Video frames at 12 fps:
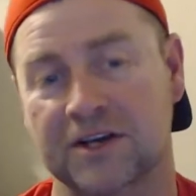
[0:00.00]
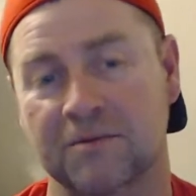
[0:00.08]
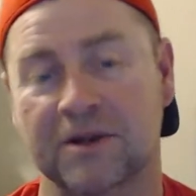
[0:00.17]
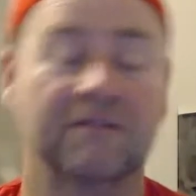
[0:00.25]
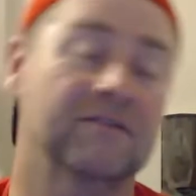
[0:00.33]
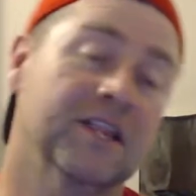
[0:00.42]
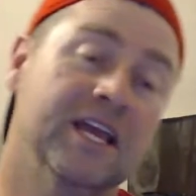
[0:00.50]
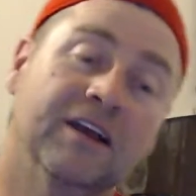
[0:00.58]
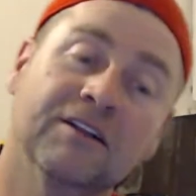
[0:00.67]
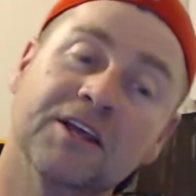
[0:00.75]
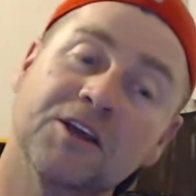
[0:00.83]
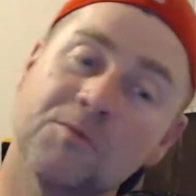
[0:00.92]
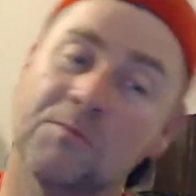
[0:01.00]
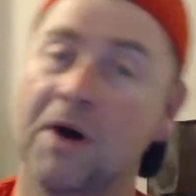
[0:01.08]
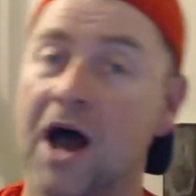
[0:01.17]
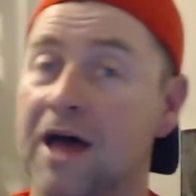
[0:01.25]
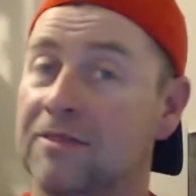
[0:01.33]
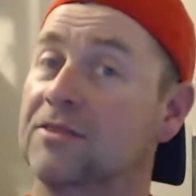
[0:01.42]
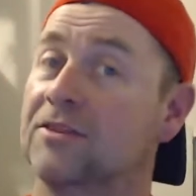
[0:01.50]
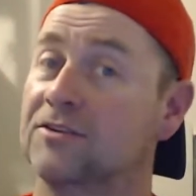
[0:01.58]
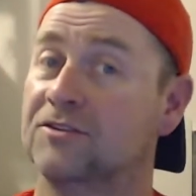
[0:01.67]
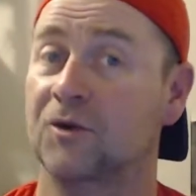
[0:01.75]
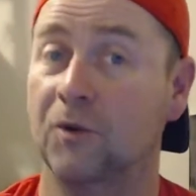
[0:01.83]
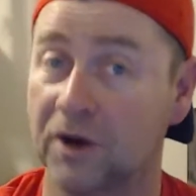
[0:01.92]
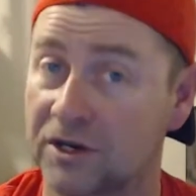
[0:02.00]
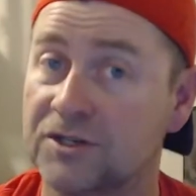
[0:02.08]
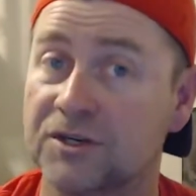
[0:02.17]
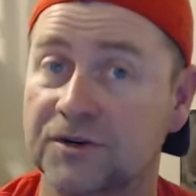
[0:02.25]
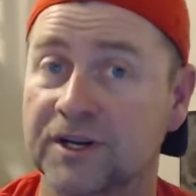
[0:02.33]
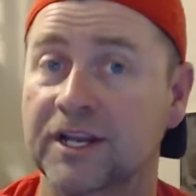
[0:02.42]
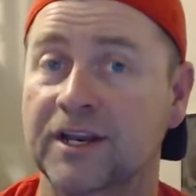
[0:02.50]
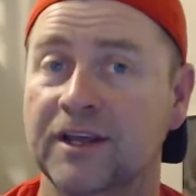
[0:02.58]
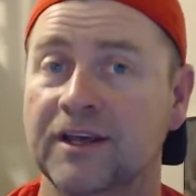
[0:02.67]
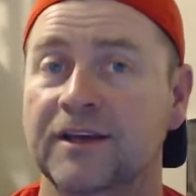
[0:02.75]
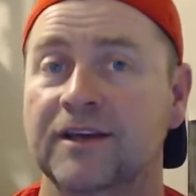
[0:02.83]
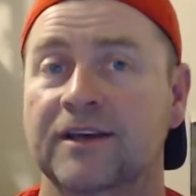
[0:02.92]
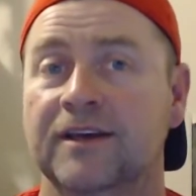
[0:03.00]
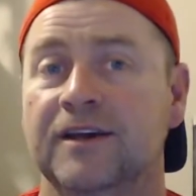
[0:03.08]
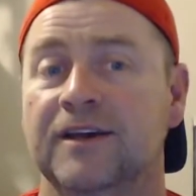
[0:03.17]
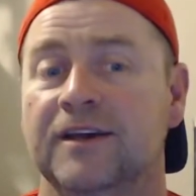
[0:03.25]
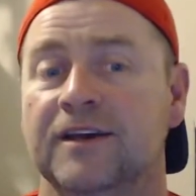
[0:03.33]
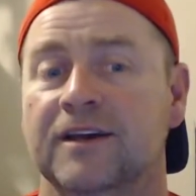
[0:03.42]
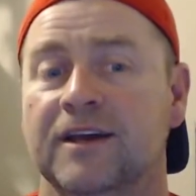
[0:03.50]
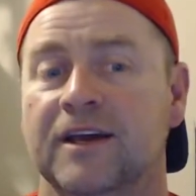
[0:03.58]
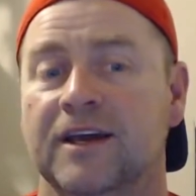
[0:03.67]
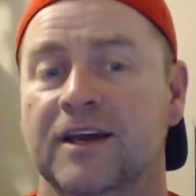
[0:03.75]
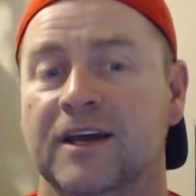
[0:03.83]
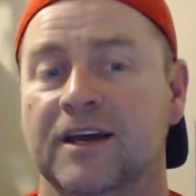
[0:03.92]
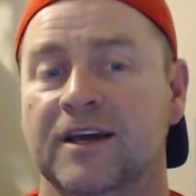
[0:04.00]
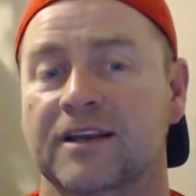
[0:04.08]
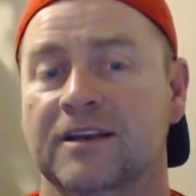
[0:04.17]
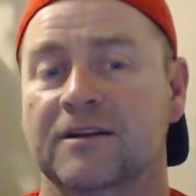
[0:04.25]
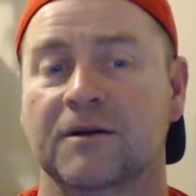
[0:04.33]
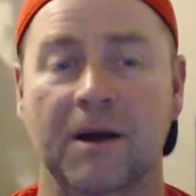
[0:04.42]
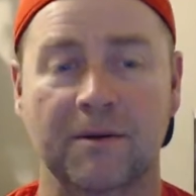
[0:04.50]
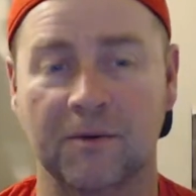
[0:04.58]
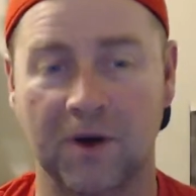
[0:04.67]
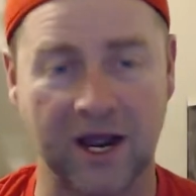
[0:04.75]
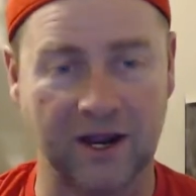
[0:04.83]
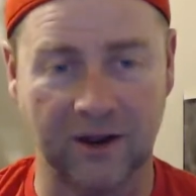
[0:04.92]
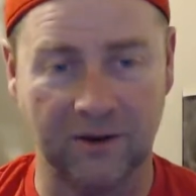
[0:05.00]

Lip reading: I mean, if legally you bought the storage unit, and I mean, why?